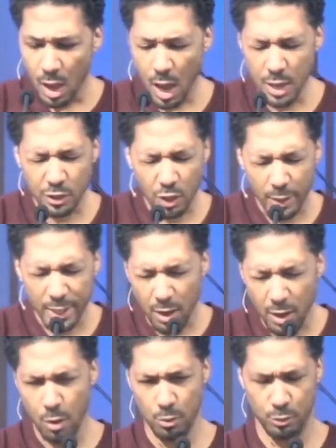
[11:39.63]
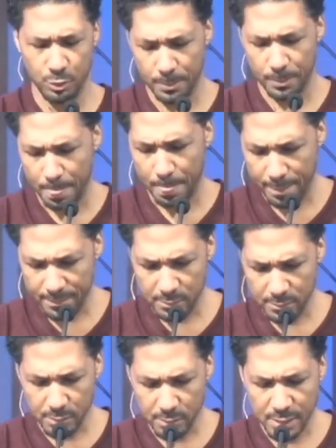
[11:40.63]
And so he goes.
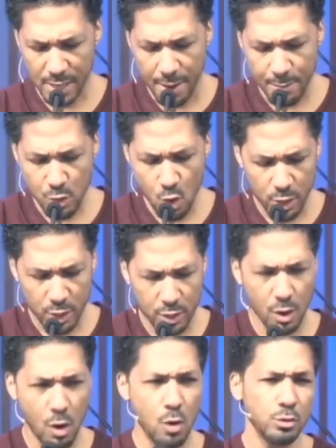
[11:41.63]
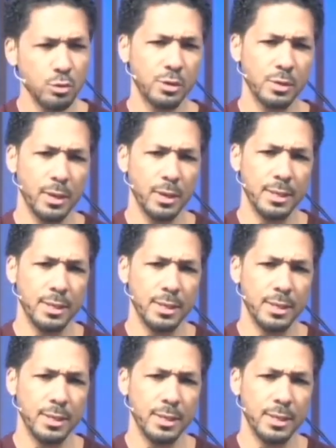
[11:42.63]
Samuel, he goes